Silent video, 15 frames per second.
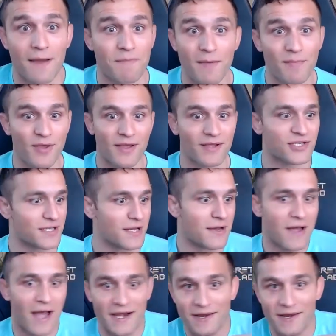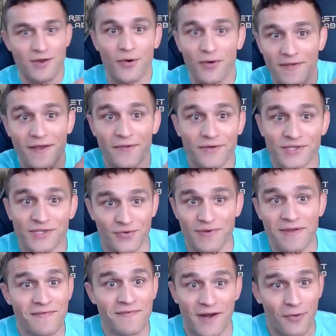And maybe I need to go to the other
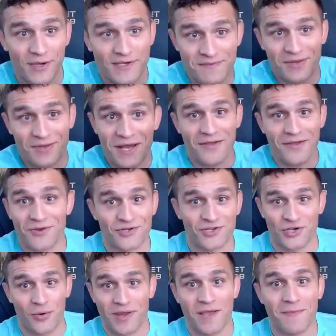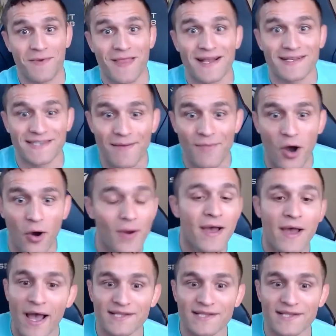screen that I wasn't planning on showing him in that demo.